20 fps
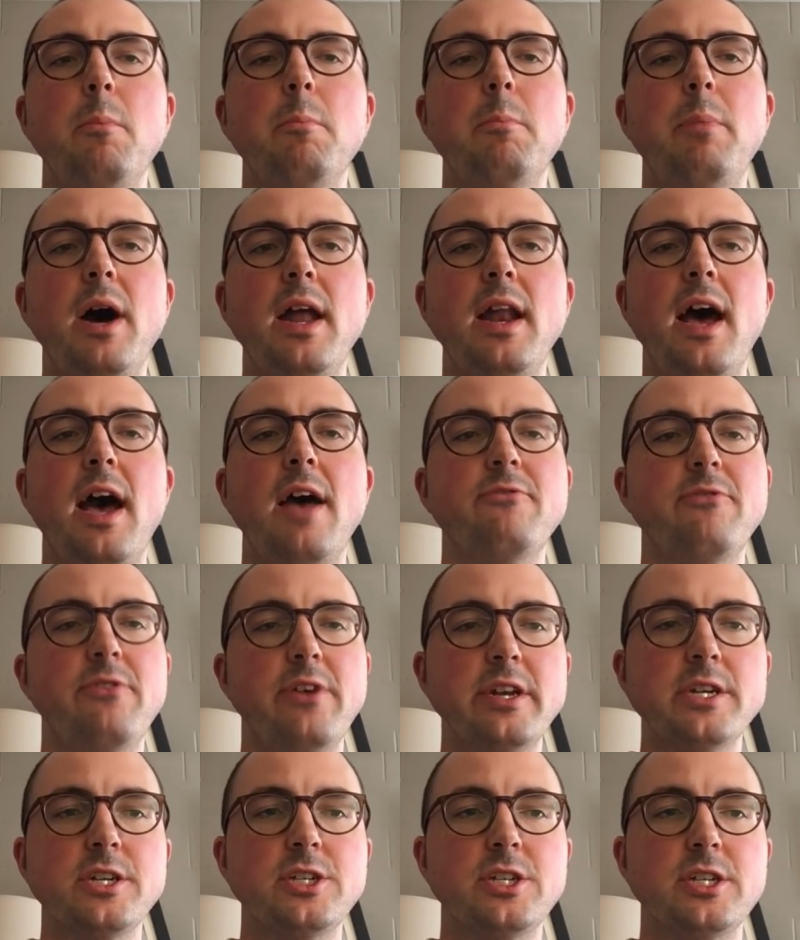But I
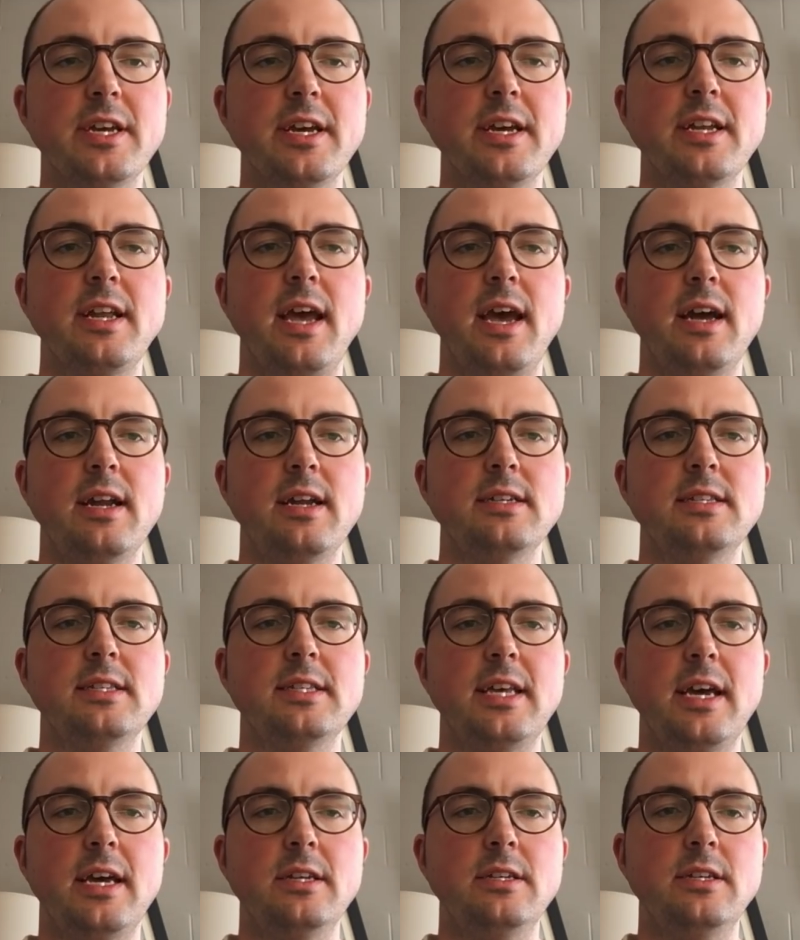finished it, and I
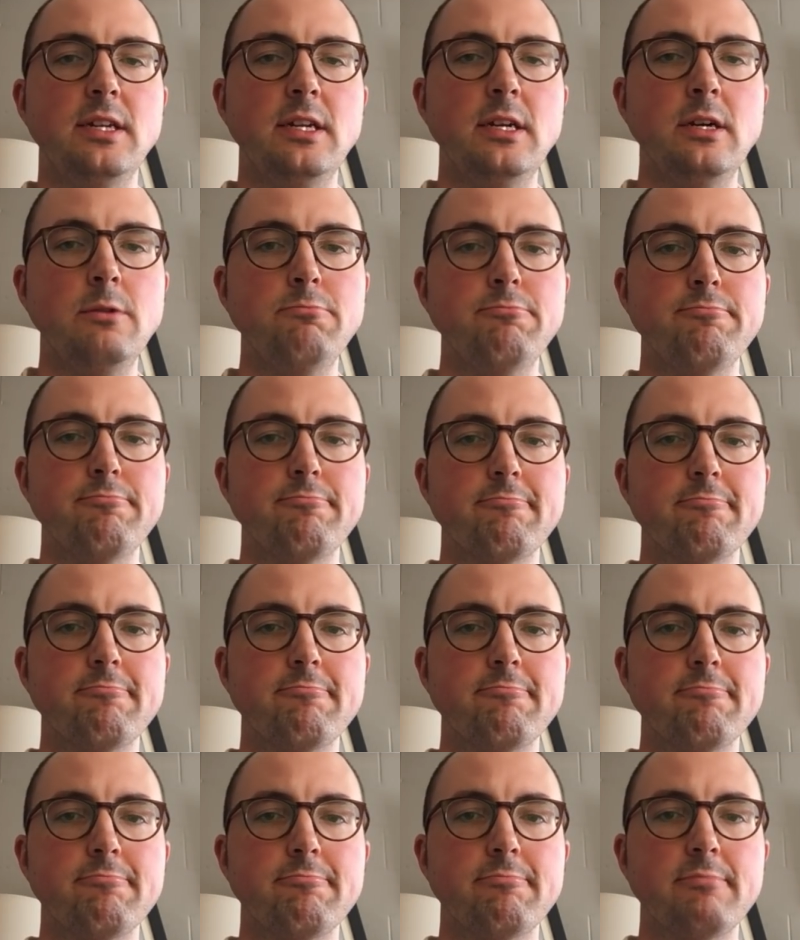said,
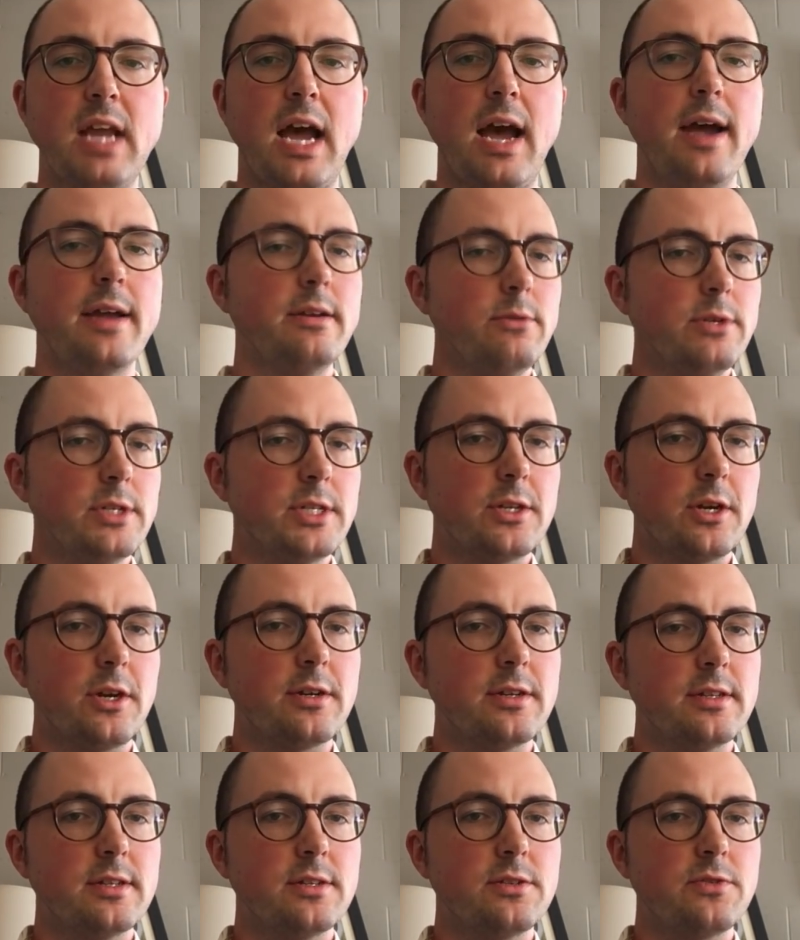I know I
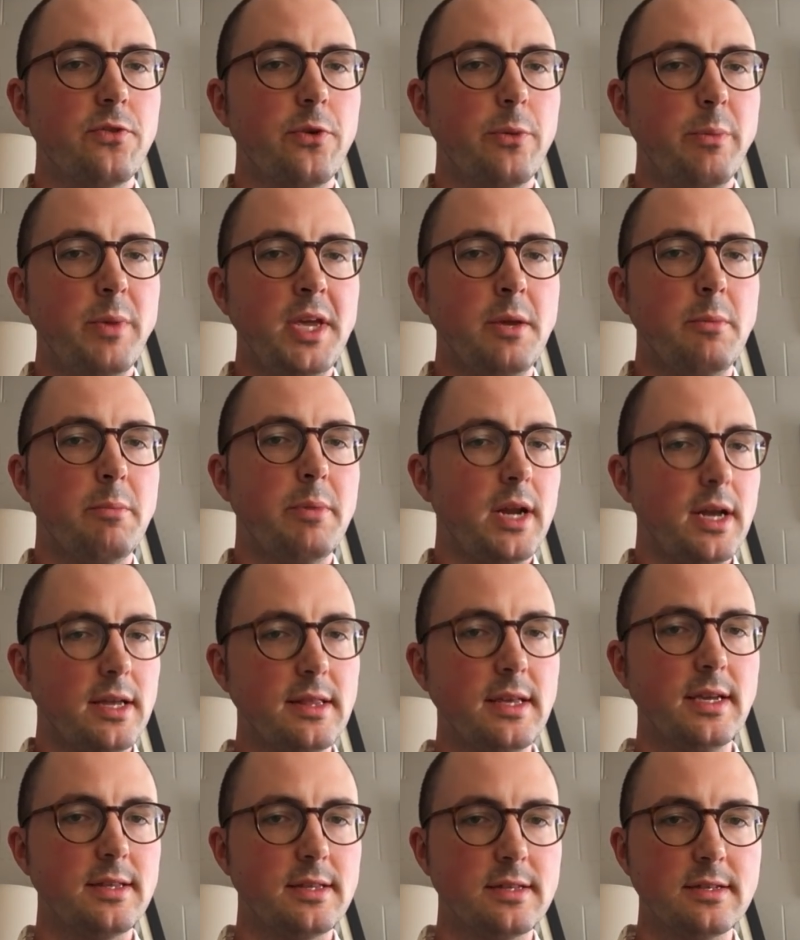started this for me, but I
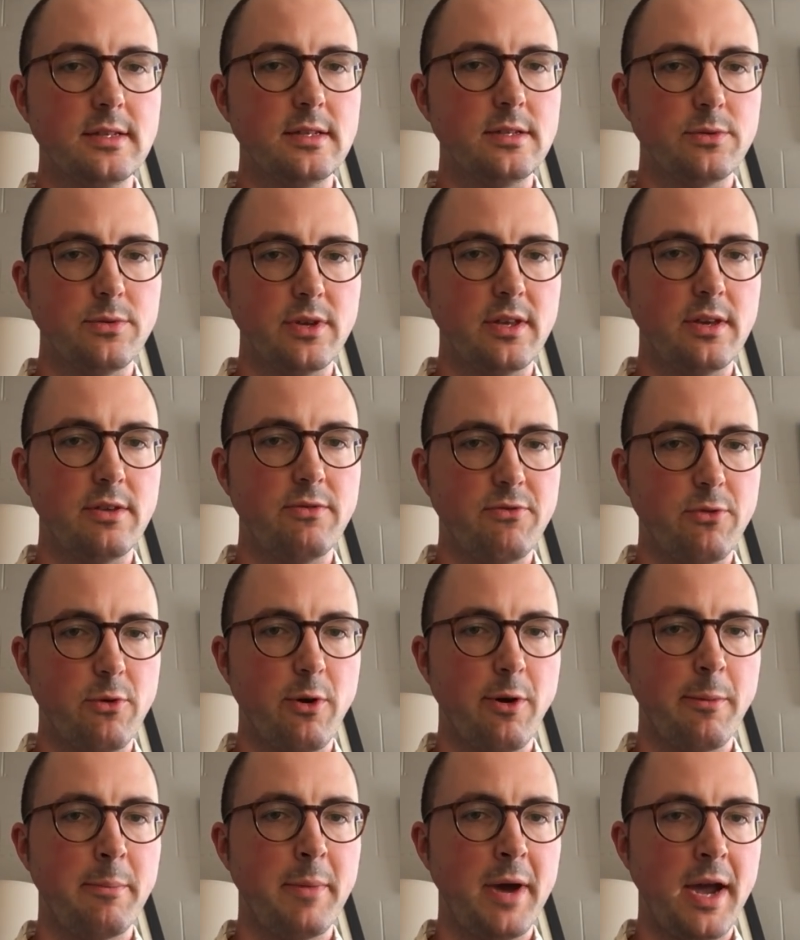think this is really
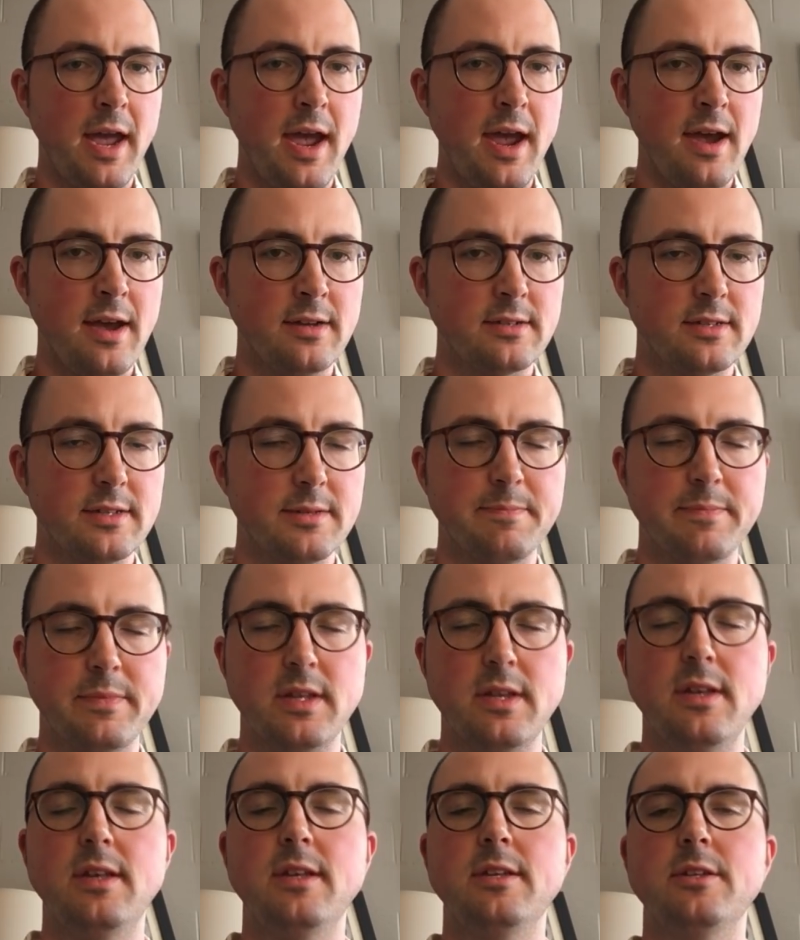for my aunt.
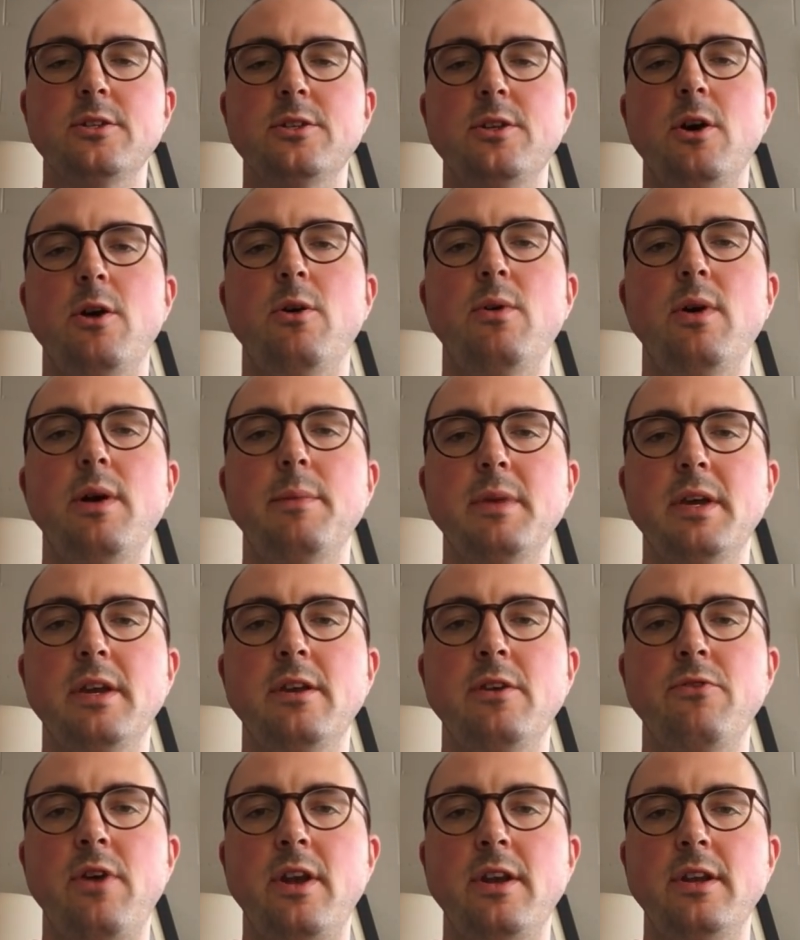So I'm
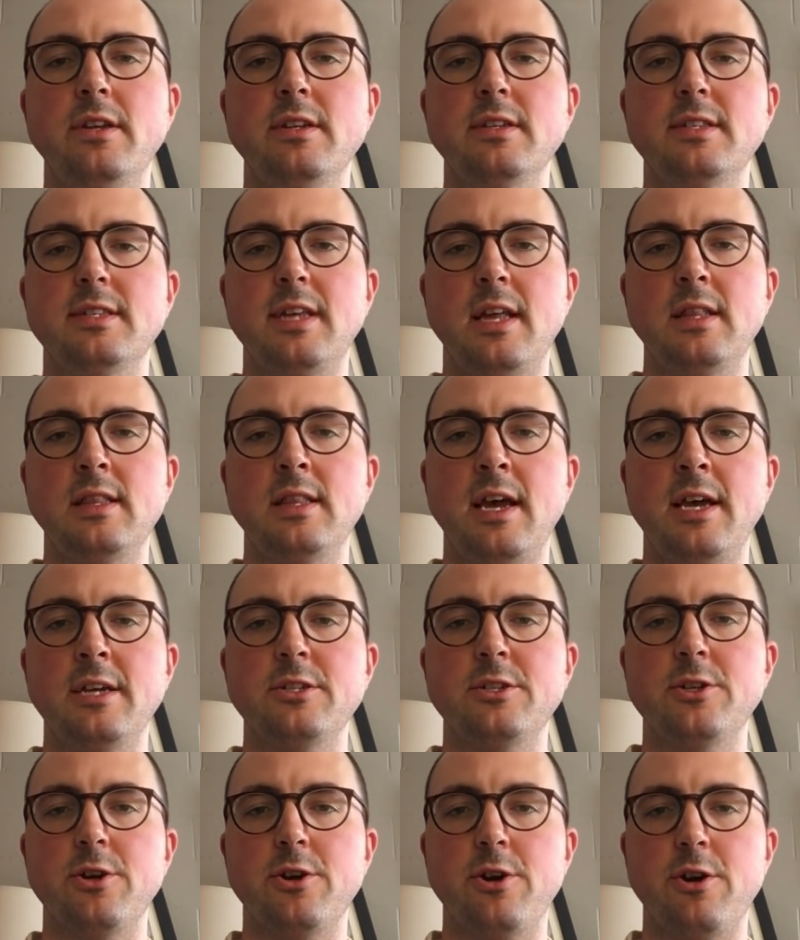getting ready to send
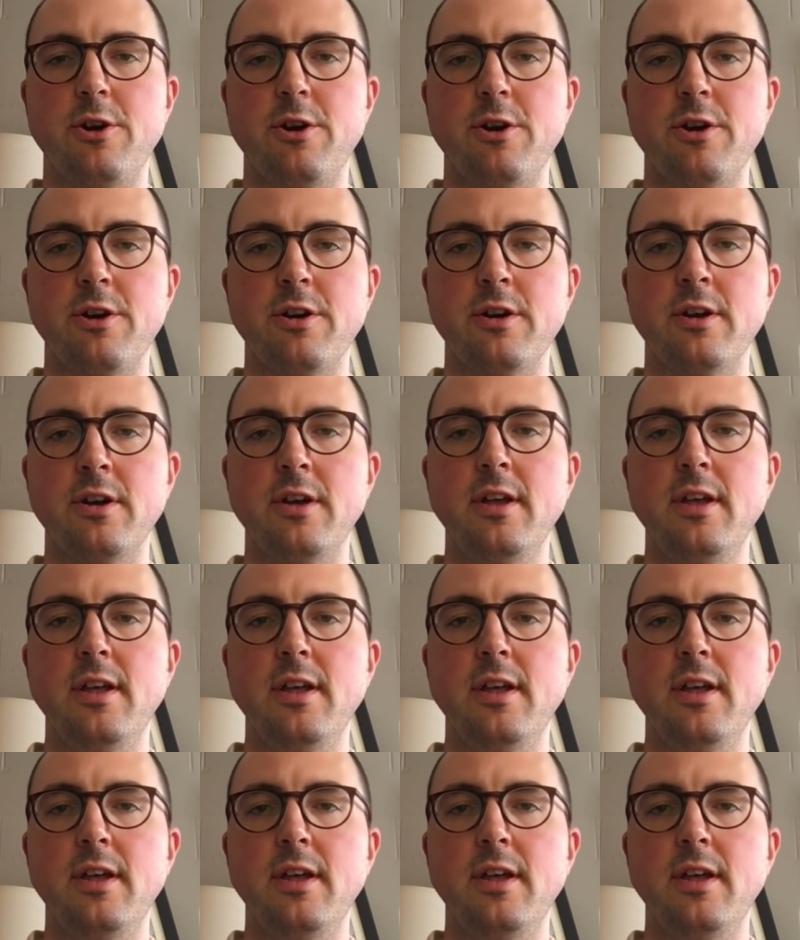that to her.